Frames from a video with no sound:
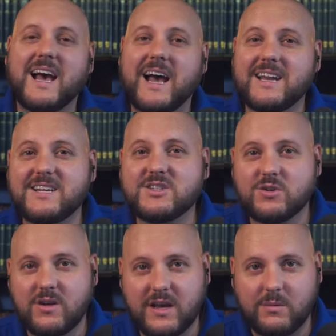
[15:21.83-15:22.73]
I need
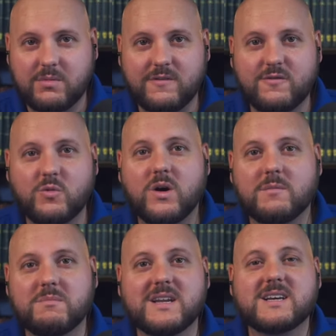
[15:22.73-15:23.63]
your help if you want
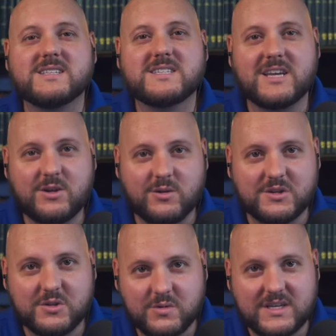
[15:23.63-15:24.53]
me to continue to
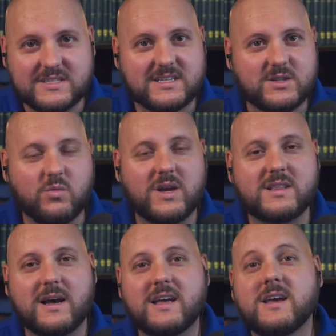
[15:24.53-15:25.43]
do this as the way
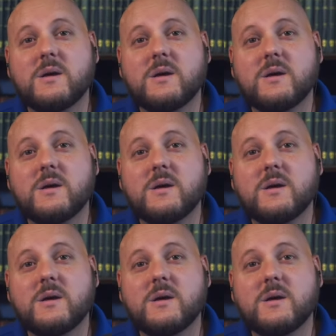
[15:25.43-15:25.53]
that I